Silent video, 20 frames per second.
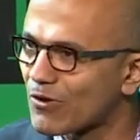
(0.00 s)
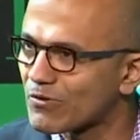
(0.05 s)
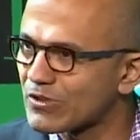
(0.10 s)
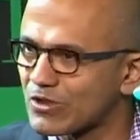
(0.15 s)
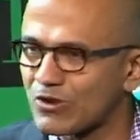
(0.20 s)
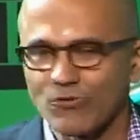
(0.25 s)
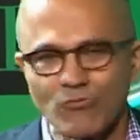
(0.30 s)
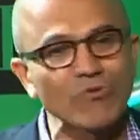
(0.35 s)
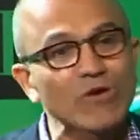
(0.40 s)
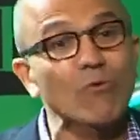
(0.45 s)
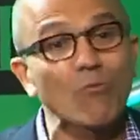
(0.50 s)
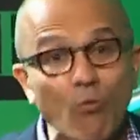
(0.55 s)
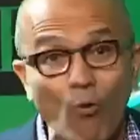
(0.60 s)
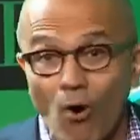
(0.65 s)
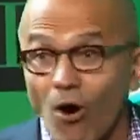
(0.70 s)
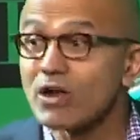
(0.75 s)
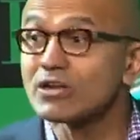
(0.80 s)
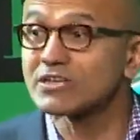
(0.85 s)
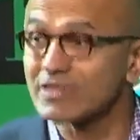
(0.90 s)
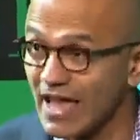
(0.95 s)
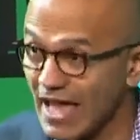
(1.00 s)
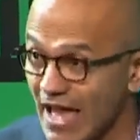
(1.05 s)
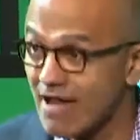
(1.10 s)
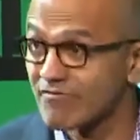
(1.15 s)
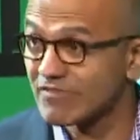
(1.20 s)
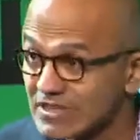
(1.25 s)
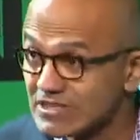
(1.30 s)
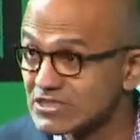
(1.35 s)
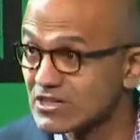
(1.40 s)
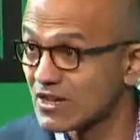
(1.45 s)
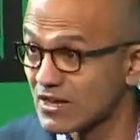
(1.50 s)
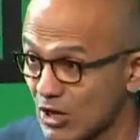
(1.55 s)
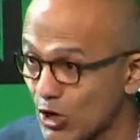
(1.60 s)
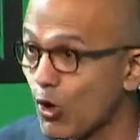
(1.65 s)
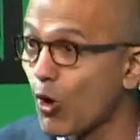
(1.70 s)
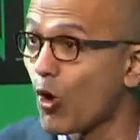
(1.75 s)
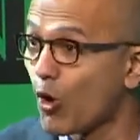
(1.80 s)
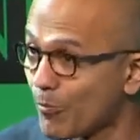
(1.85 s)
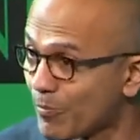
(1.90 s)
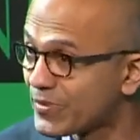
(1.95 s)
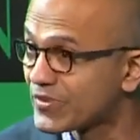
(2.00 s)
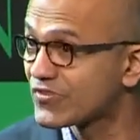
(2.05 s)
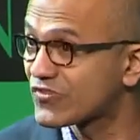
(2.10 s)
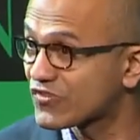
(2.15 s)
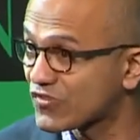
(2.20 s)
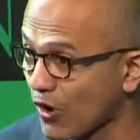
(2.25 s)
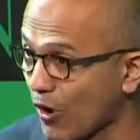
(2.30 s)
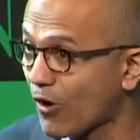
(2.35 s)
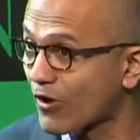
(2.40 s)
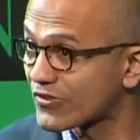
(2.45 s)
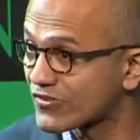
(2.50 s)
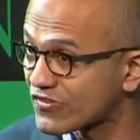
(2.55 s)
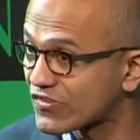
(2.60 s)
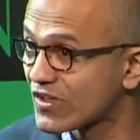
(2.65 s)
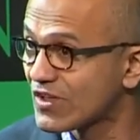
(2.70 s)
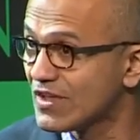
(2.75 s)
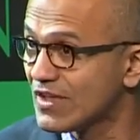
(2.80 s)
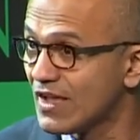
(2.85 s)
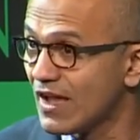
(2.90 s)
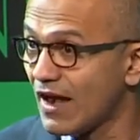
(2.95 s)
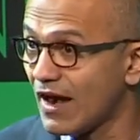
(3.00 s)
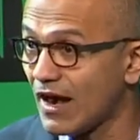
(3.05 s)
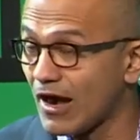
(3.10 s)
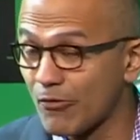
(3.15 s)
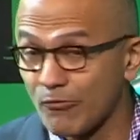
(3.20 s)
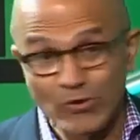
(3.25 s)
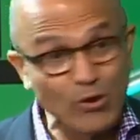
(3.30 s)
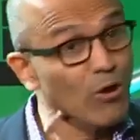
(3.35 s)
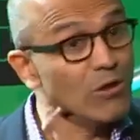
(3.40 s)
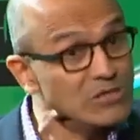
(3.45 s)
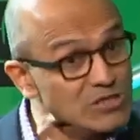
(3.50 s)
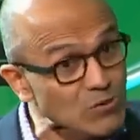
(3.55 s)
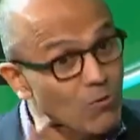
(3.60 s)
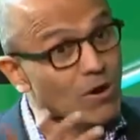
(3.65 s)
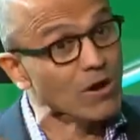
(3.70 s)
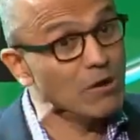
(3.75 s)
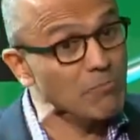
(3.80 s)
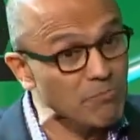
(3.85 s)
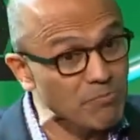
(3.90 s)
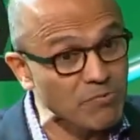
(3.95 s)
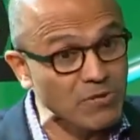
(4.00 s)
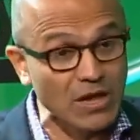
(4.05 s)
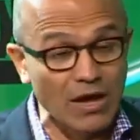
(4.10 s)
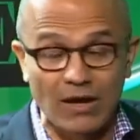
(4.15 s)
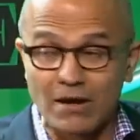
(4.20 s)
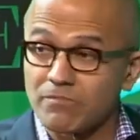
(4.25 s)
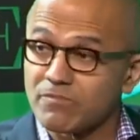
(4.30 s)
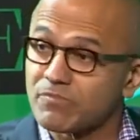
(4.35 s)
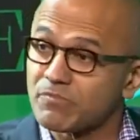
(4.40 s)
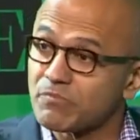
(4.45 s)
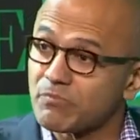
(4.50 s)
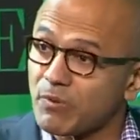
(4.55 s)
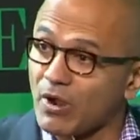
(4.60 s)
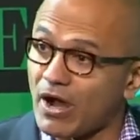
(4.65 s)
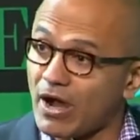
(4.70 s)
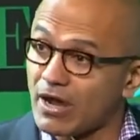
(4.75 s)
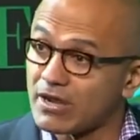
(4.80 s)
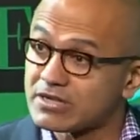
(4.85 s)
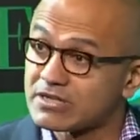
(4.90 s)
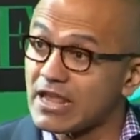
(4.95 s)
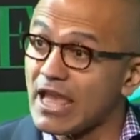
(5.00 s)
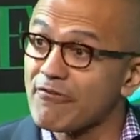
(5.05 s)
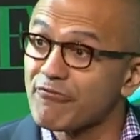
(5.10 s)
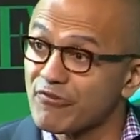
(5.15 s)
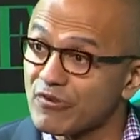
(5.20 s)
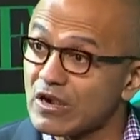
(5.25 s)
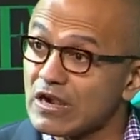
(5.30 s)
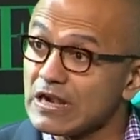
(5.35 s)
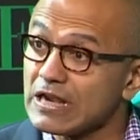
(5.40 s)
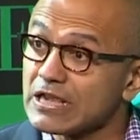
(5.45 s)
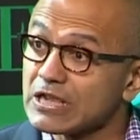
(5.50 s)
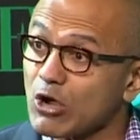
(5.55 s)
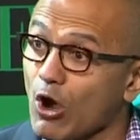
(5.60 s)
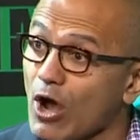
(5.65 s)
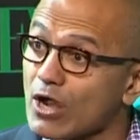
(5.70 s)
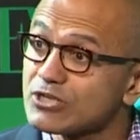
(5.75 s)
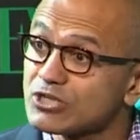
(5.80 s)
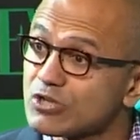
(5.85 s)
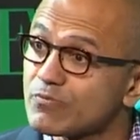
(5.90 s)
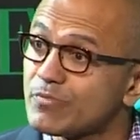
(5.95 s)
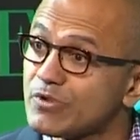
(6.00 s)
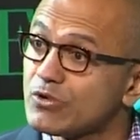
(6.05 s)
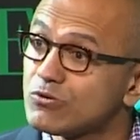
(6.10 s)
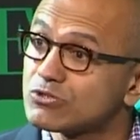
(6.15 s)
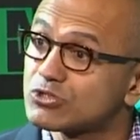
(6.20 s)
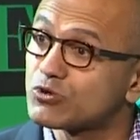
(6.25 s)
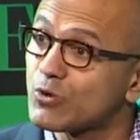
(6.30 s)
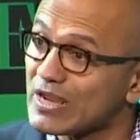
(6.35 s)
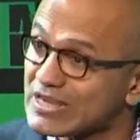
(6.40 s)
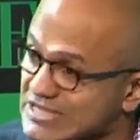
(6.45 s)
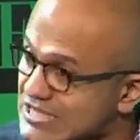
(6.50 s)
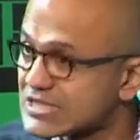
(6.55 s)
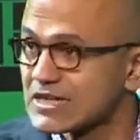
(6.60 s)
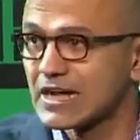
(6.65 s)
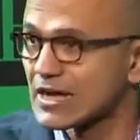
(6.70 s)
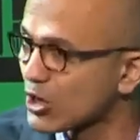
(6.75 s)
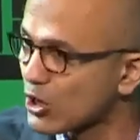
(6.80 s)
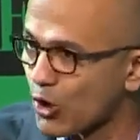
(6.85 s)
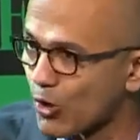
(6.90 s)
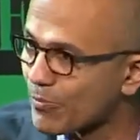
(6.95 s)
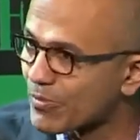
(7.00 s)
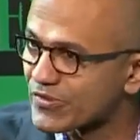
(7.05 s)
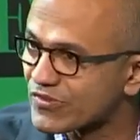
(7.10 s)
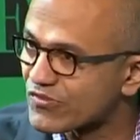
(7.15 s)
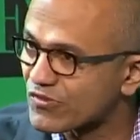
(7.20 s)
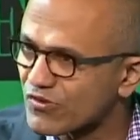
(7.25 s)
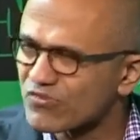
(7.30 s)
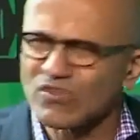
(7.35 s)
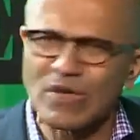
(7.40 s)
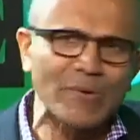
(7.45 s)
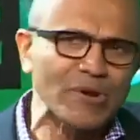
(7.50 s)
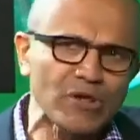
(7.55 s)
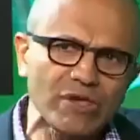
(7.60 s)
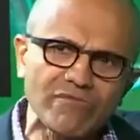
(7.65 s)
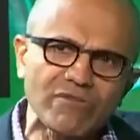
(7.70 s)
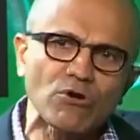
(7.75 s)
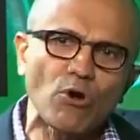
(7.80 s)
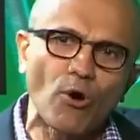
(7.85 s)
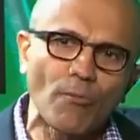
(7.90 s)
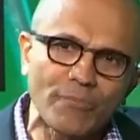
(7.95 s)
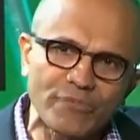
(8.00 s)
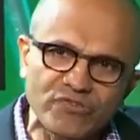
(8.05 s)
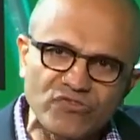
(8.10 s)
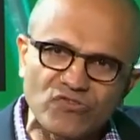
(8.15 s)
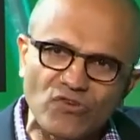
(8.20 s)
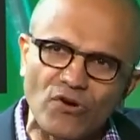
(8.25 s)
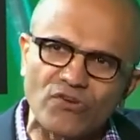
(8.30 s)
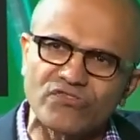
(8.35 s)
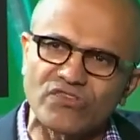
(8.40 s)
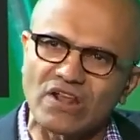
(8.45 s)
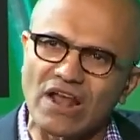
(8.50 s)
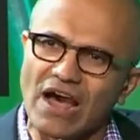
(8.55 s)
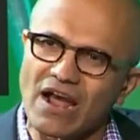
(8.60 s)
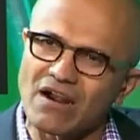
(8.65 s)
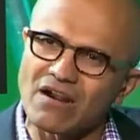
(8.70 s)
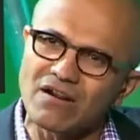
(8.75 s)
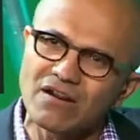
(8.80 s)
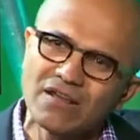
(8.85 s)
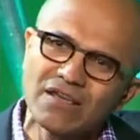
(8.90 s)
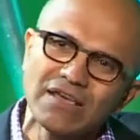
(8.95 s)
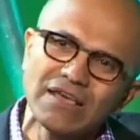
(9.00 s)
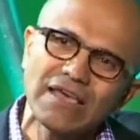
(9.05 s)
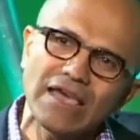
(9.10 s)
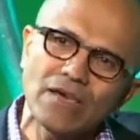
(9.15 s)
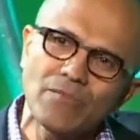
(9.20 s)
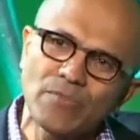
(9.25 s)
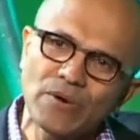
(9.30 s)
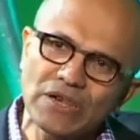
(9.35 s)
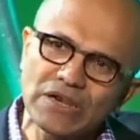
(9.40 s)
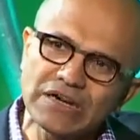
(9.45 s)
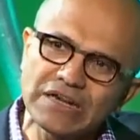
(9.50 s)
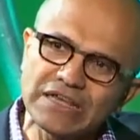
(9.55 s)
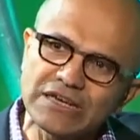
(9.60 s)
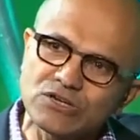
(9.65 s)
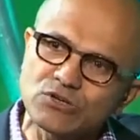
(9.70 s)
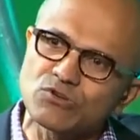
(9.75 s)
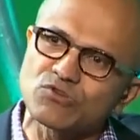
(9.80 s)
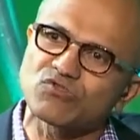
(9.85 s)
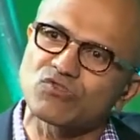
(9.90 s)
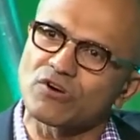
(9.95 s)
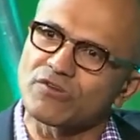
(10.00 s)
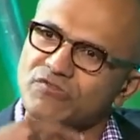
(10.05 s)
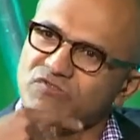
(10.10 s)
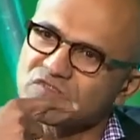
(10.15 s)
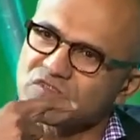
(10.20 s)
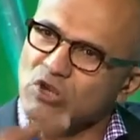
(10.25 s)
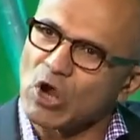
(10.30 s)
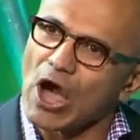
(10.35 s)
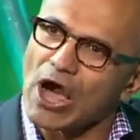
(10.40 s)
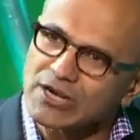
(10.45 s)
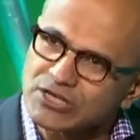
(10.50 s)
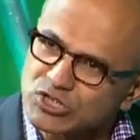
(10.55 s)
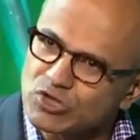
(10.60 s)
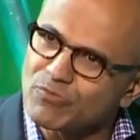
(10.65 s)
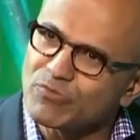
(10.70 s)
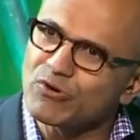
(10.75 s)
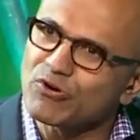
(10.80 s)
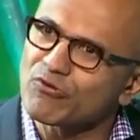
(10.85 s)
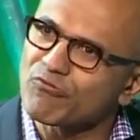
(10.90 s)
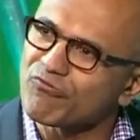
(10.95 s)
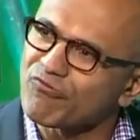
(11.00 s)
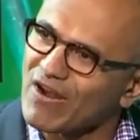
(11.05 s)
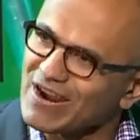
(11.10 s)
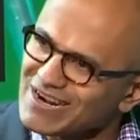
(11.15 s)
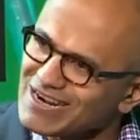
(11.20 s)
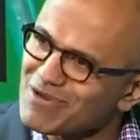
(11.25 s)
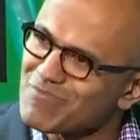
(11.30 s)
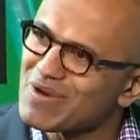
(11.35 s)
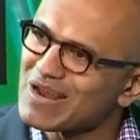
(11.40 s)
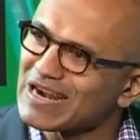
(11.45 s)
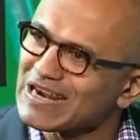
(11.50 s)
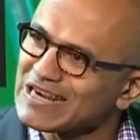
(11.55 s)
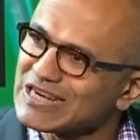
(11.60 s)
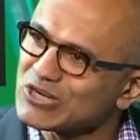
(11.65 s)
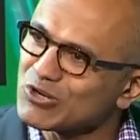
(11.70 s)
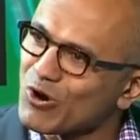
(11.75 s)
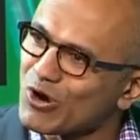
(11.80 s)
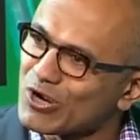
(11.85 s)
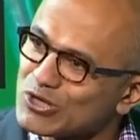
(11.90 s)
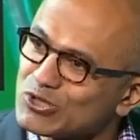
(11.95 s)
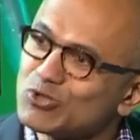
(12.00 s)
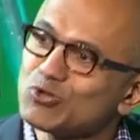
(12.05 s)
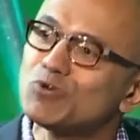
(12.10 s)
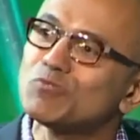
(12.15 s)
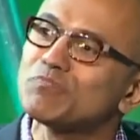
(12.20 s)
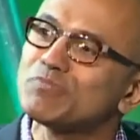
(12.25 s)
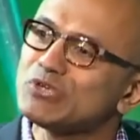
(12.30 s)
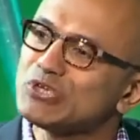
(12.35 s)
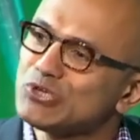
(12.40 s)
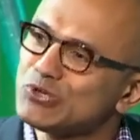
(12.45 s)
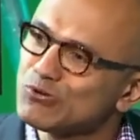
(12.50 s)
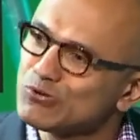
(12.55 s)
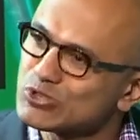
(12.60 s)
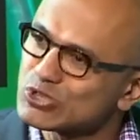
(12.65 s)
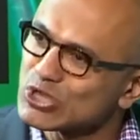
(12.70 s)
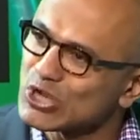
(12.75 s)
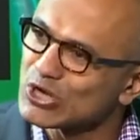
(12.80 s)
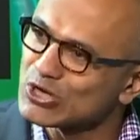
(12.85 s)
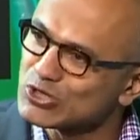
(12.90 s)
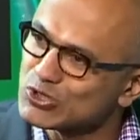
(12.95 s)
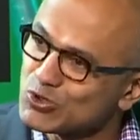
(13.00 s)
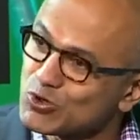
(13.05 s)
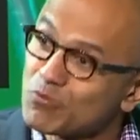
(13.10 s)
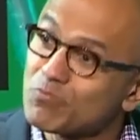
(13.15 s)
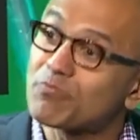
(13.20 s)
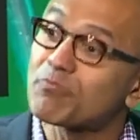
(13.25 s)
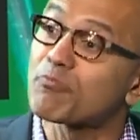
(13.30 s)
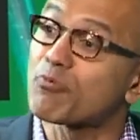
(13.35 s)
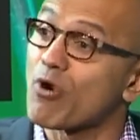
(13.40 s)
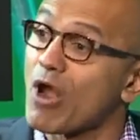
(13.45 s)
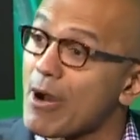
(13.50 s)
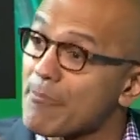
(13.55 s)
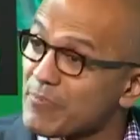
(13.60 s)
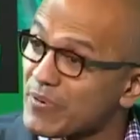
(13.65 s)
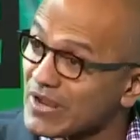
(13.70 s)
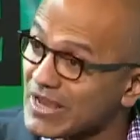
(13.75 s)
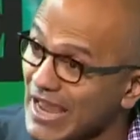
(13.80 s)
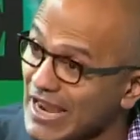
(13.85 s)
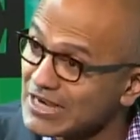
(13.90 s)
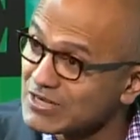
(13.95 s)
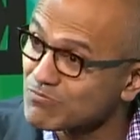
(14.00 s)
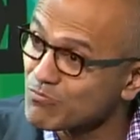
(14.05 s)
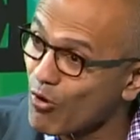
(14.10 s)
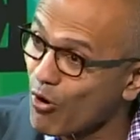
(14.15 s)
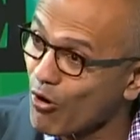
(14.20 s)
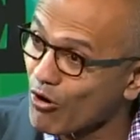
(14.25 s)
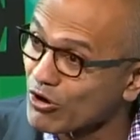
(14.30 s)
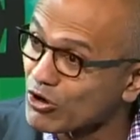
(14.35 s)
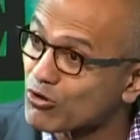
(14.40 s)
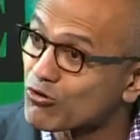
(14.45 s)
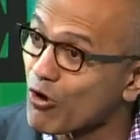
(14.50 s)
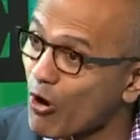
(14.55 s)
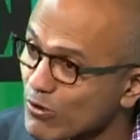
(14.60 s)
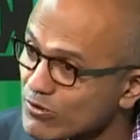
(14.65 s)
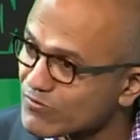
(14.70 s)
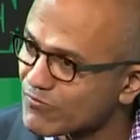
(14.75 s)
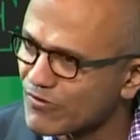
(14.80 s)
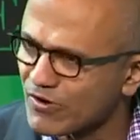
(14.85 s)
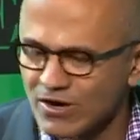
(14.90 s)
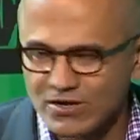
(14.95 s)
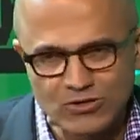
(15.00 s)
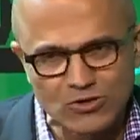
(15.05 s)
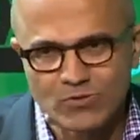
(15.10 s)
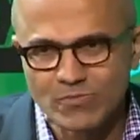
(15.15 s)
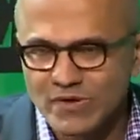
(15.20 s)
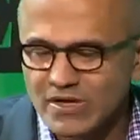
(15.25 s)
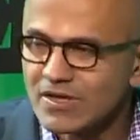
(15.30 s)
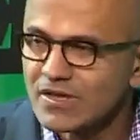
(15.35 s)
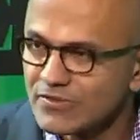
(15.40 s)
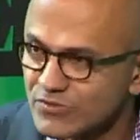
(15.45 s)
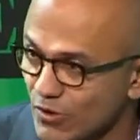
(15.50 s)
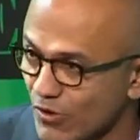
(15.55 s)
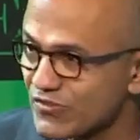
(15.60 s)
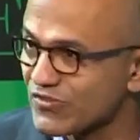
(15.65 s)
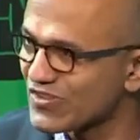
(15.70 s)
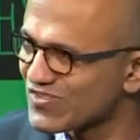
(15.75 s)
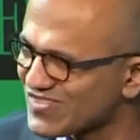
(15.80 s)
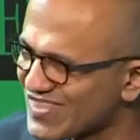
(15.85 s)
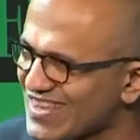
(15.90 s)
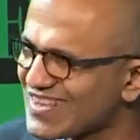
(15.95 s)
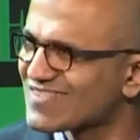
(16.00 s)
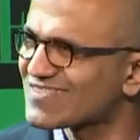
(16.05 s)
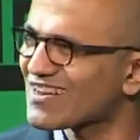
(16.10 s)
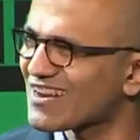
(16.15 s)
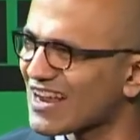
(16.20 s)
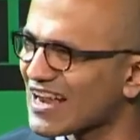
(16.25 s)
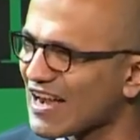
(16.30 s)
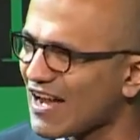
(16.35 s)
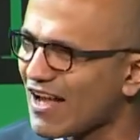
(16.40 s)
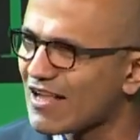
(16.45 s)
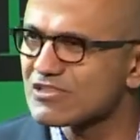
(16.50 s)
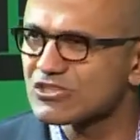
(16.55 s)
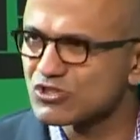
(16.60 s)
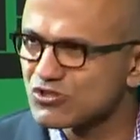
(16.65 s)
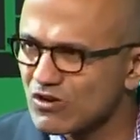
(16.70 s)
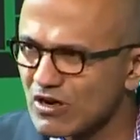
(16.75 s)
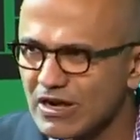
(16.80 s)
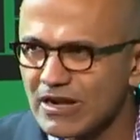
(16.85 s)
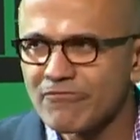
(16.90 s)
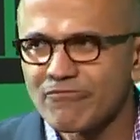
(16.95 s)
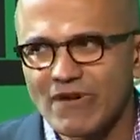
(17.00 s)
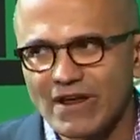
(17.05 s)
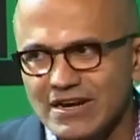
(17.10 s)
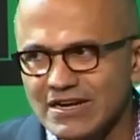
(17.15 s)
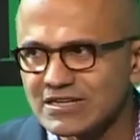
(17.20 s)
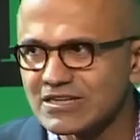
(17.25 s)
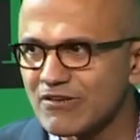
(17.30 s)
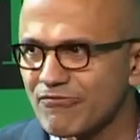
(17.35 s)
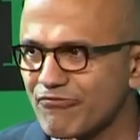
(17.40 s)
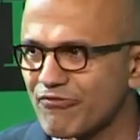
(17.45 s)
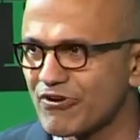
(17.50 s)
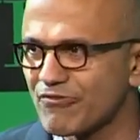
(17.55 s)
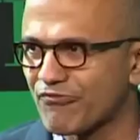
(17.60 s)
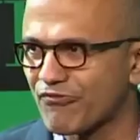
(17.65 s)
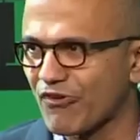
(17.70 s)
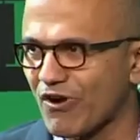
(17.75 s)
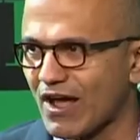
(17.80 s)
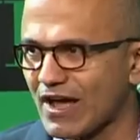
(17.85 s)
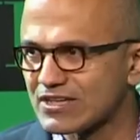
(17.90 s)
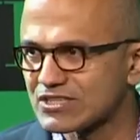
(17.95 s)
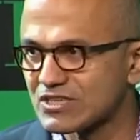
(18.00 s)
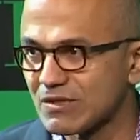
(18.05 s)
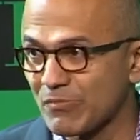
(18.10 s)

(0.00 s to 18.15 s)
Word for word: We want to have internal open source We also want to definitely contribute to external open source. I mean, even open source and our ability to sort of contribute fundamentally to Hadoop, use Hadoop, propagate more growth for Hadoop, those are things that are culturally very different for us.